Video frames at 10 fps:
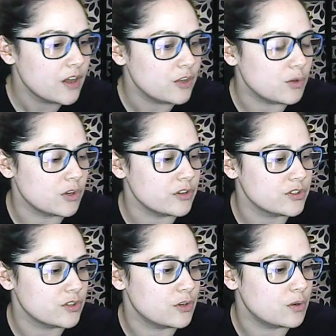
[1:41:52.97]
You can
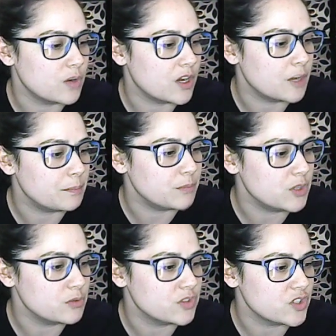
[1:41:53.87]
also
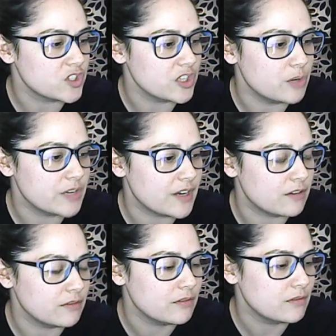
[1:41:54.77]
use the
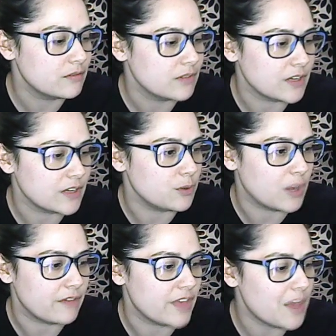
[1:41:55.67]
slowdown if you
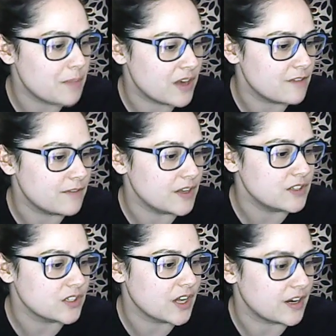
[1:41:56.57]
have that benefit
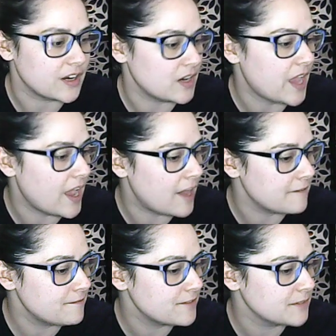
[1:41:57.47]
to cut it in
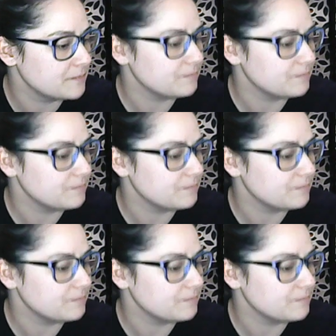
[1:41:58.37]
half.